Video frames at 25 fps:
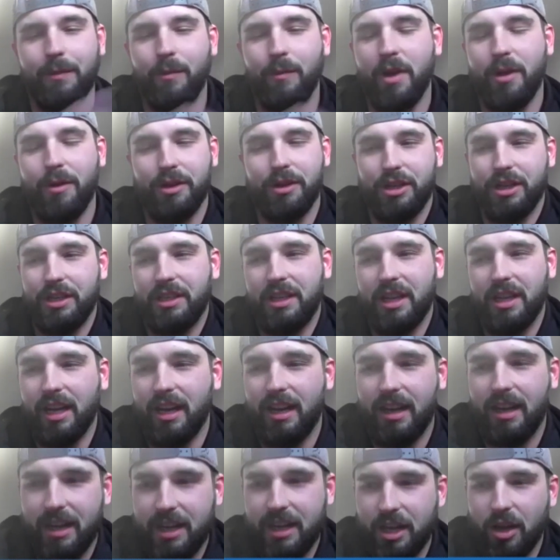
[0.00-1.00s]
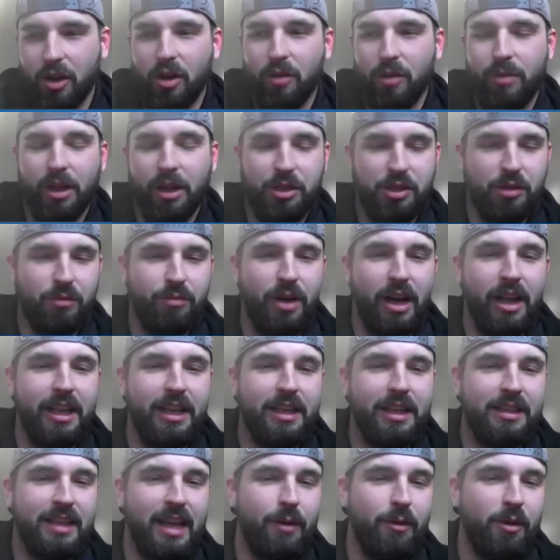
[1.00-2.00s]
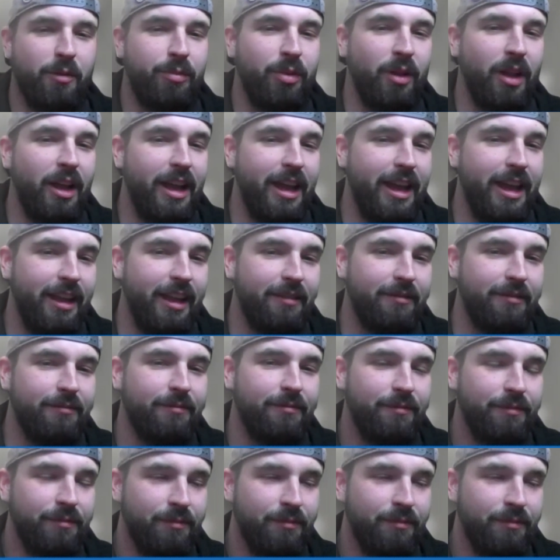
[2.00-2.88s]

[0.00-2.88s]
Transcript: We were just, a bunch of buddies that were playing